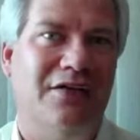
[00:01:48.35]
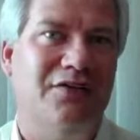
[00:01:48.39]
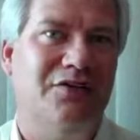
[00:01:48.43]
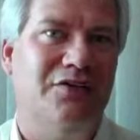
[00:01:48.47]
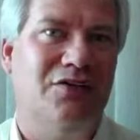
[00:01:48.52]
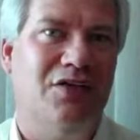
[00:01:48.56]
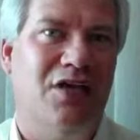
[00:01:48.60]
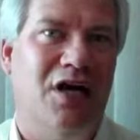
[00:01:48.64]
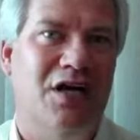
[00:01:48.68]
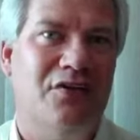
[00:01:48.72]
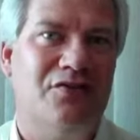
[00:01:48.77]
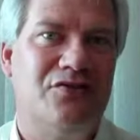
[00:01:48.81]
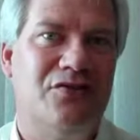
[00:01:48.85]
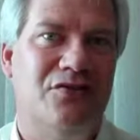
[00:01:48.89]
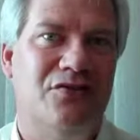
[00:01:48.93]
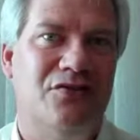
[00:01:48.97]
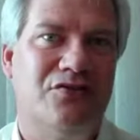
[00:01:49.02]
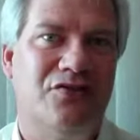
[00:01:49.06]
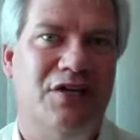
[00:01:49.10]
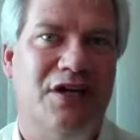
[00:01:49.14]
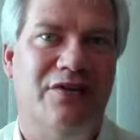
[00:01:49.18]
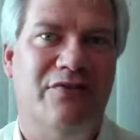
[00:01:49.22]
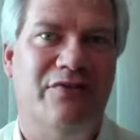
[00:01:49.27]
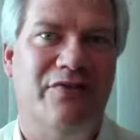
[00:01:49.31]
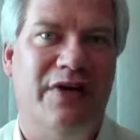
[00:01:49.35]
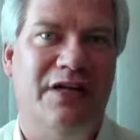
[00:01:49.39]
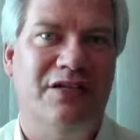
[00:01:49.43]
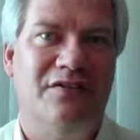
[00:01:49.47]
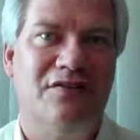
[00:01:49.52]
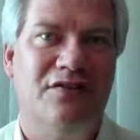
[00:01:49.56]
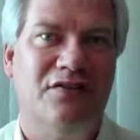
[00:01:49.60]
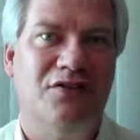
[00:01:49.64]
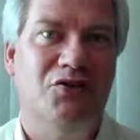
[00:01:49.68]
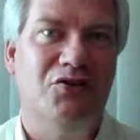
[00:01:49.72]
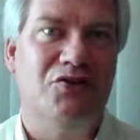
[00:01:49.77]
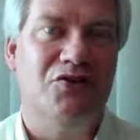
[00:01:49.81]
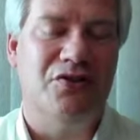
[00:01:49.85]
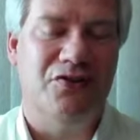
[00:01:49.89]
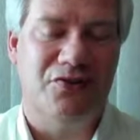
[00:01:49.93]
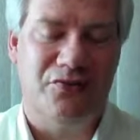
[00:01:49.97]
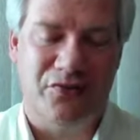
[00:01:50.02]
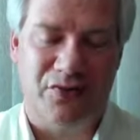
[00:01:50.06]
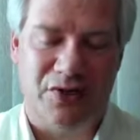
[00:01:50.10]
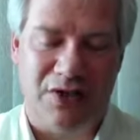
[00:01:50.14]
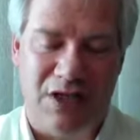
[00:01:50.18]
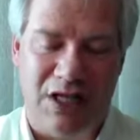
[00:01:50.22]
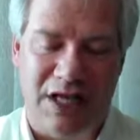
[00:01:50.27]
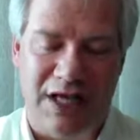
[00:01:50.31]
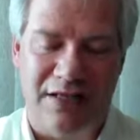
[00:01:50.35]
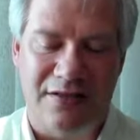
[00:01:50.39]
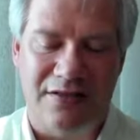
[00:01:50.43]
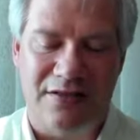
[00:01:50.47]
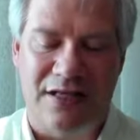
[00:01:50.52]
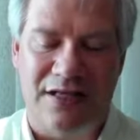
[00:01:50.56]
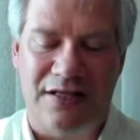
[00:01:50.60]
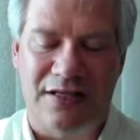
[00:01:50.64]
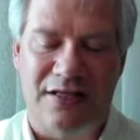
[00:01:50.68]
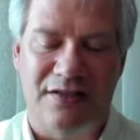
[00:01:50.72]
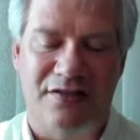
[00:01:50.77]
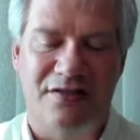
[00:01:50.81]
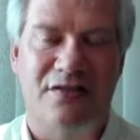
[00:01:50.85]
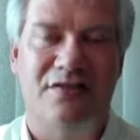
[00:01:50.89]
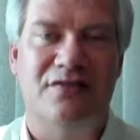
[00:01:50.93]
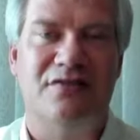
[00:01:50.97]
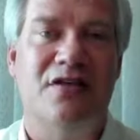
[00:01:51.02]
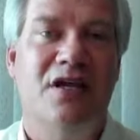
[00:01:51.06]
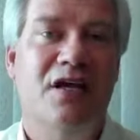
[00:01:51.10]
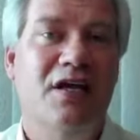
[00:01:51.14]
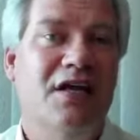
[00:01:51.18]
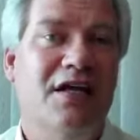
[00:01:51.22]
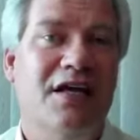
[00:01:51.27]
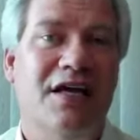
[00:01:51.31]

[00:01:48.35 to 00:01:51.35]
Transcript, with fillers: out there and hustle and try and find solutions for clients like this because